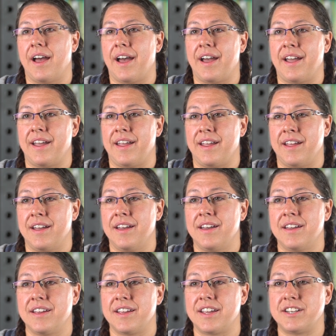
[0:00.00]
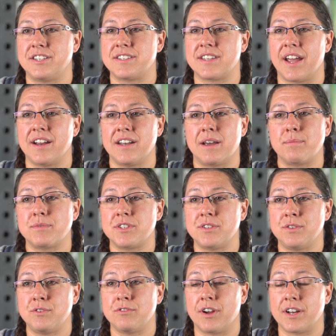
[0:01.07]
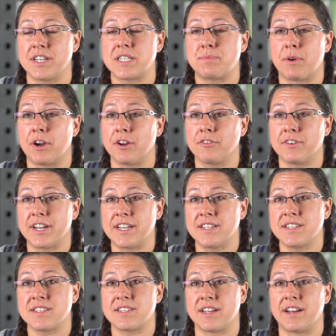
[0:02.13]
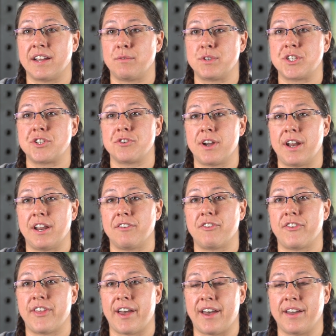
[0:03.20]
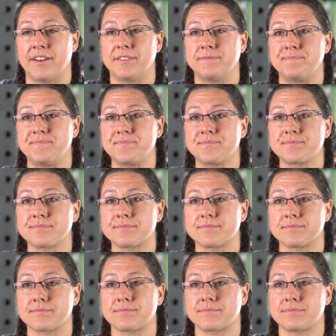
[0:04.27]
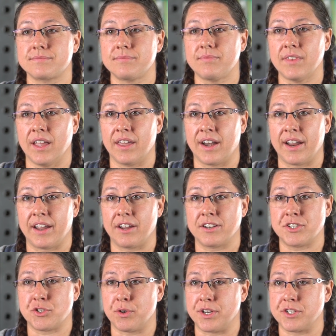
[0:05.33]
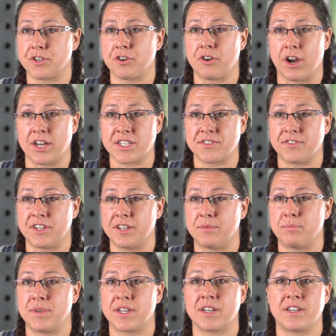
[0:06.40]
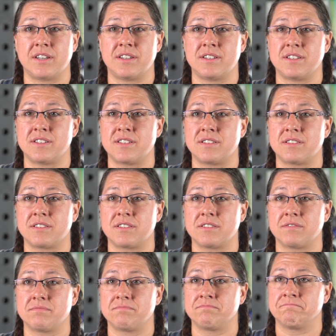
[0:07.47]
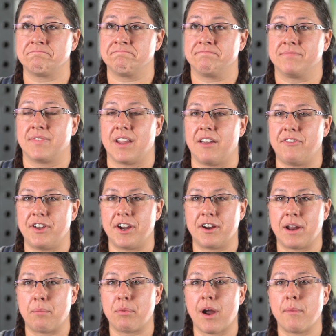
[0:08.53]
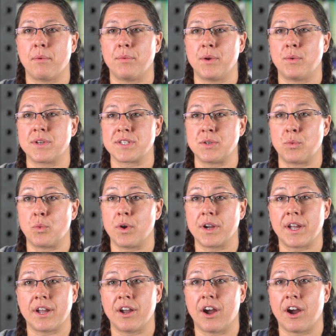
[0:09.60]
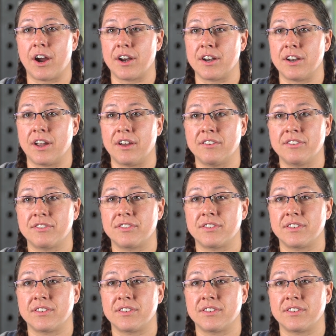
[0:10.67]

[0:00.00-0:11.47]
I had signed up to run a Spartan race, and I was training for that. And I joined CrossFit because I figured I probably wasn't working hard enough.